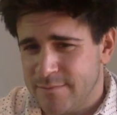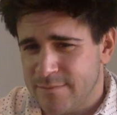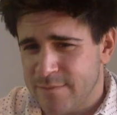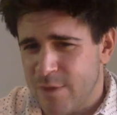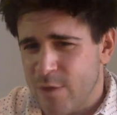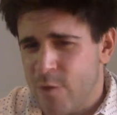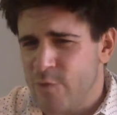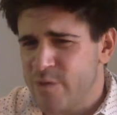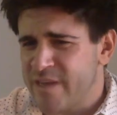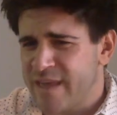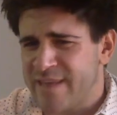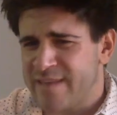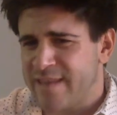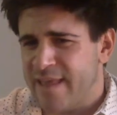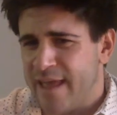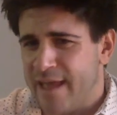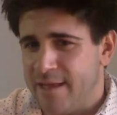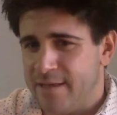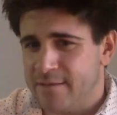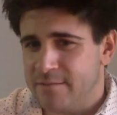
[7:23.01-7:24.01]
Who says
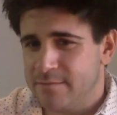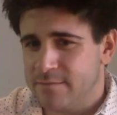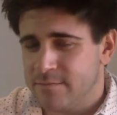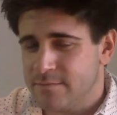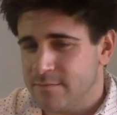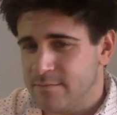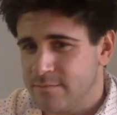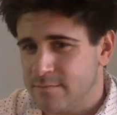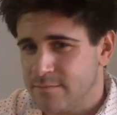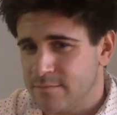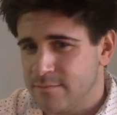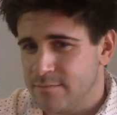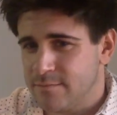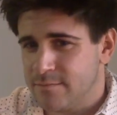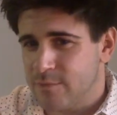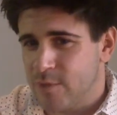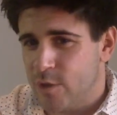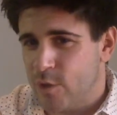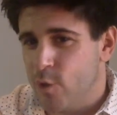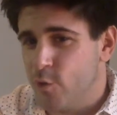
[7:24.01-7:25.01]
that?
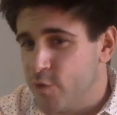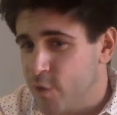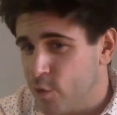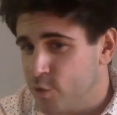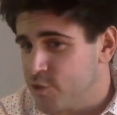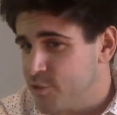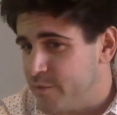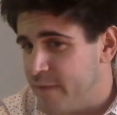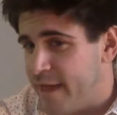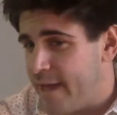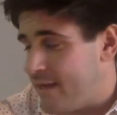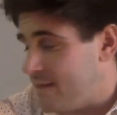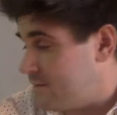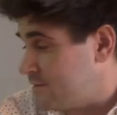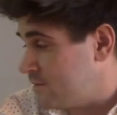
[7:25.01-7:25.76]
Who told you that?